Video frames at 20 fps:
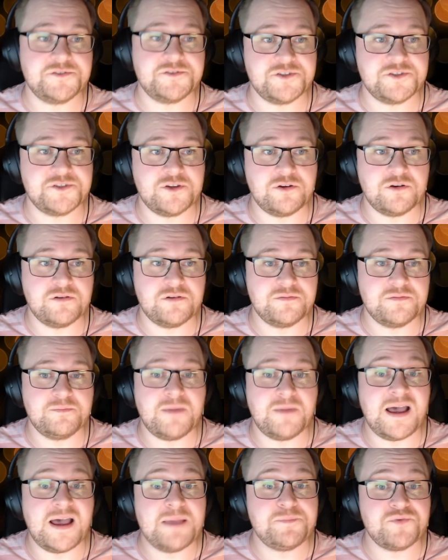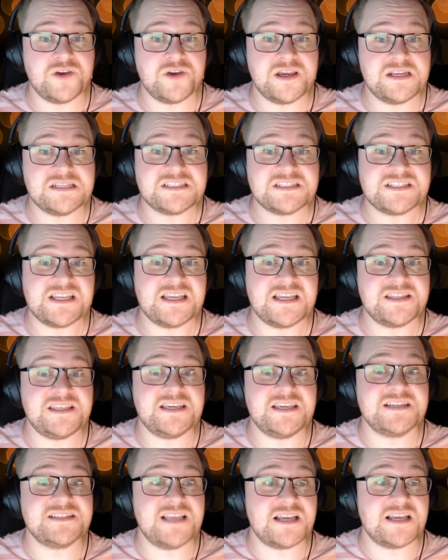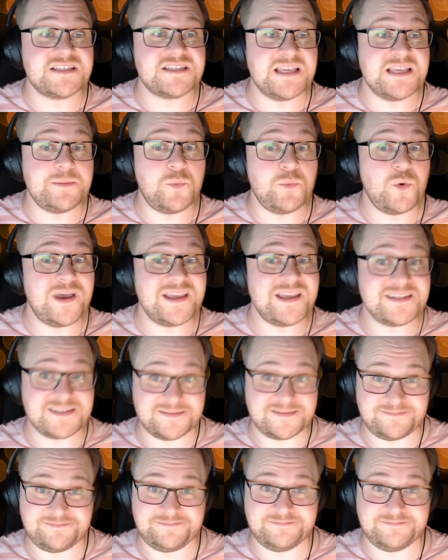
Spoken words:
so my brain has stayed the exact same weight.